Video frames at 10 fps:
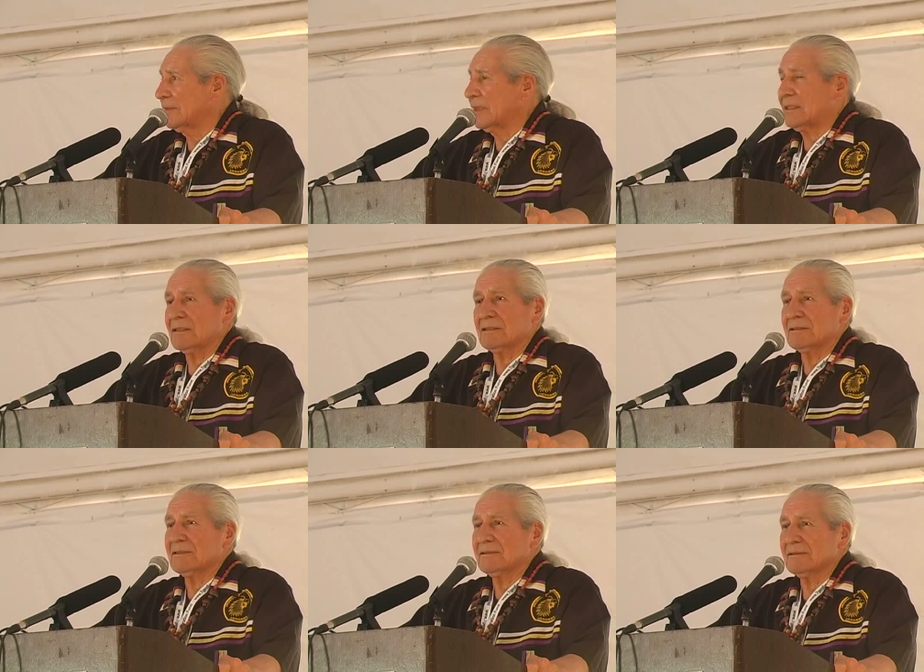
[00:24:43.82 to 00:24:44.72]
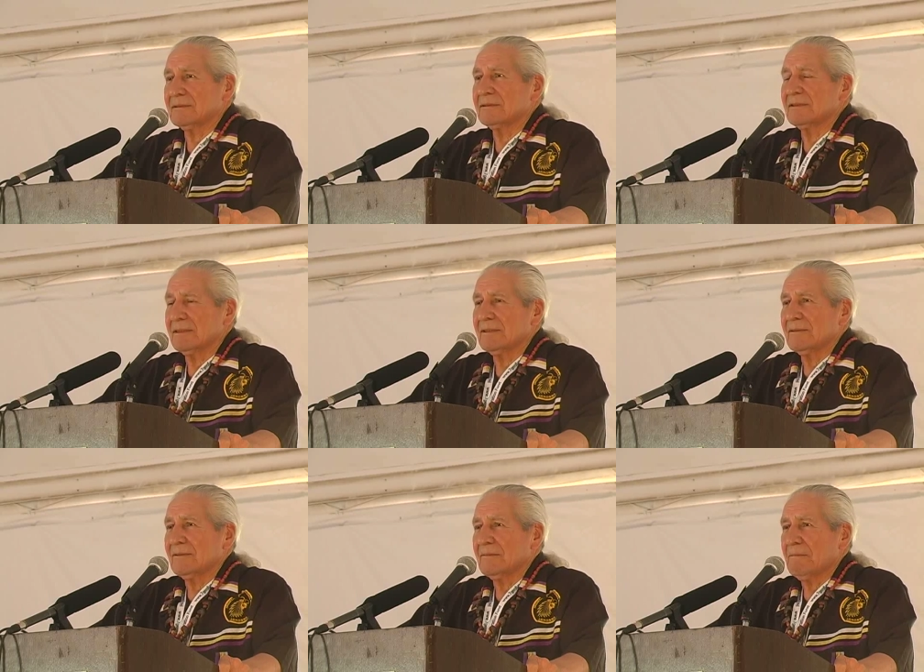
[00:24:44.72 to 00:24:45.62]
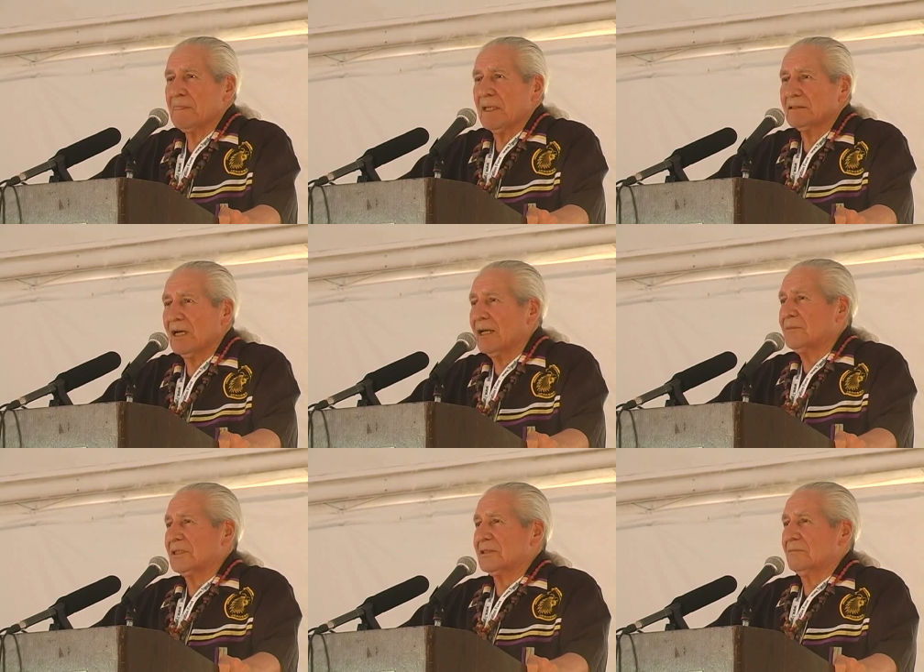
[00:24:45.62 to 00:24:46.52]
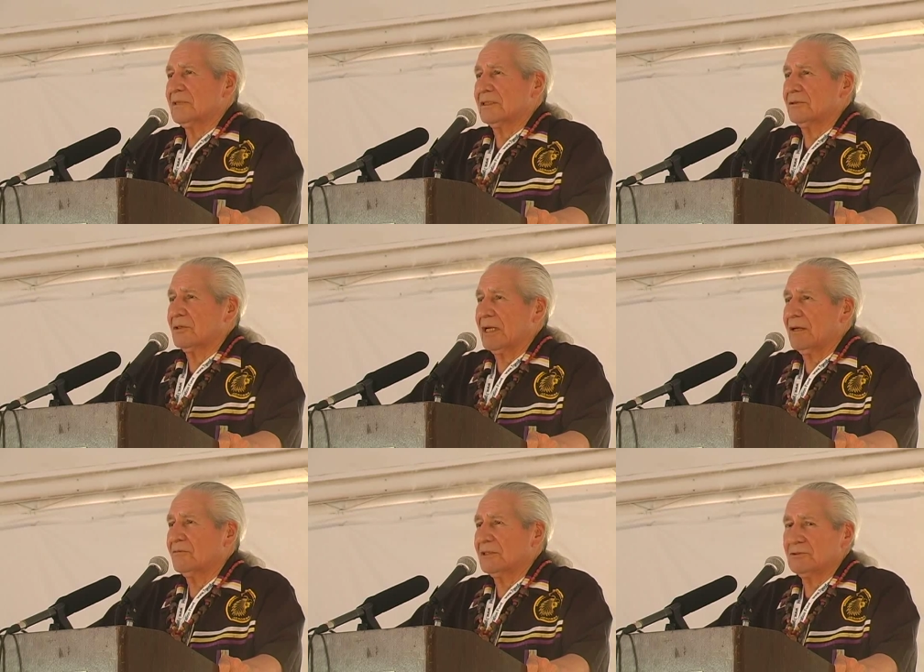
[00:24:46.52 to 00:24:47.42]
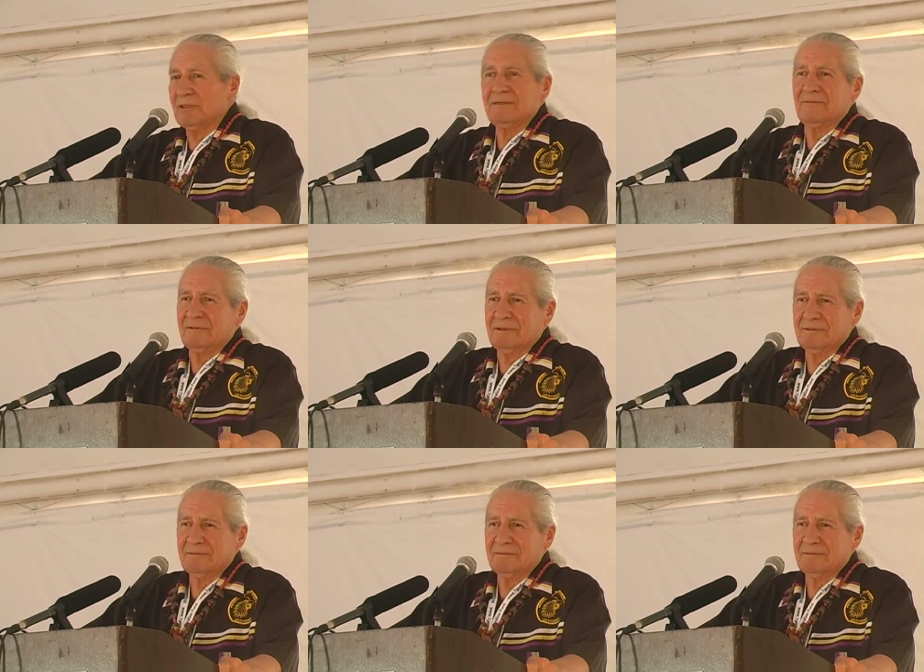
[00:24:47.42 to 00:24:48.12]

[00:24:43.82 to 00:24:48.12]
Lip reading: Because time is something you can't retrieve.